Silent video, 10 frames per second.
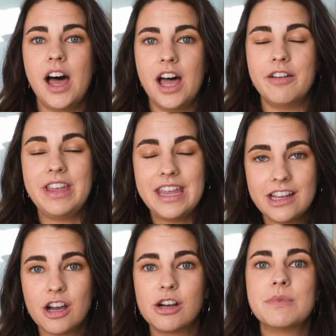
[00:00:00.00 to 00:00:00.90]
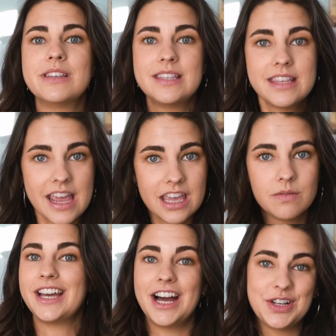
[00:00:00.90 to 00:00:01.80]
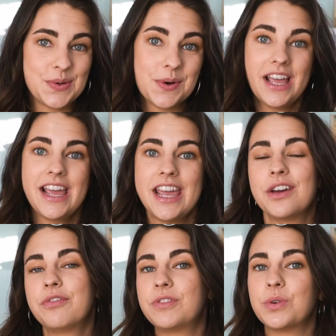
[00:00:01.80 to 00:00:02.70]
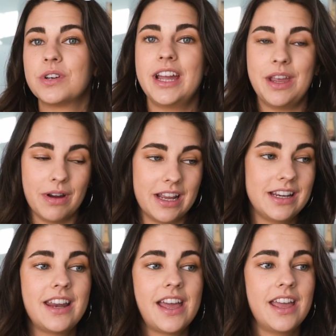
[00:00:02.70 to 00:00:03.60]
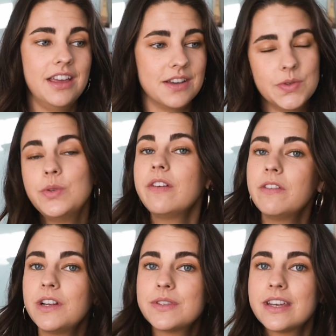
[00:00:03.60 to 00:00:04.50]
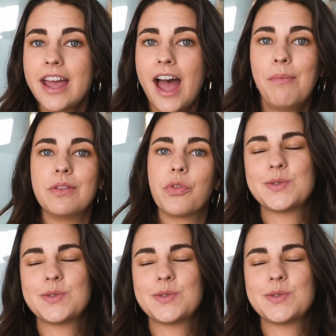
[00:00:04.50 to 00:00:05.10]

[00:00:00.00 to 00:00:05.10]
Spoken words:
of income saved, tucked away for a rainy day, because you never know what's gonna happen.